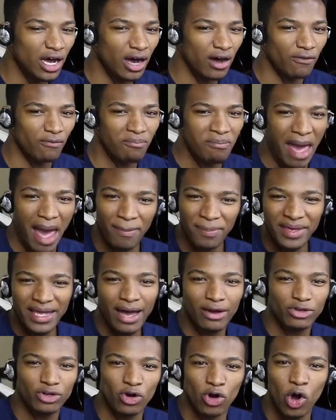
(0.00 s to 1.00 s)
of mapping
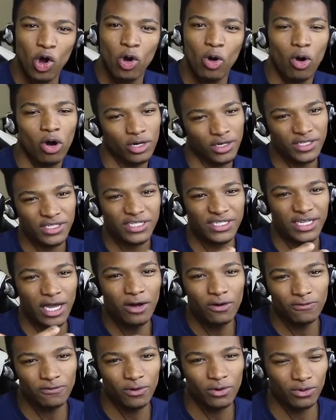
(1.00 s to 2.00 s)
out your home on a
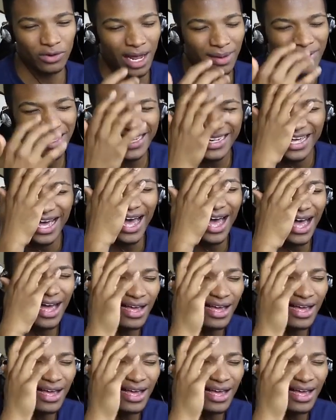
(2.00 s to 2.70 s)
cell phone? I mean,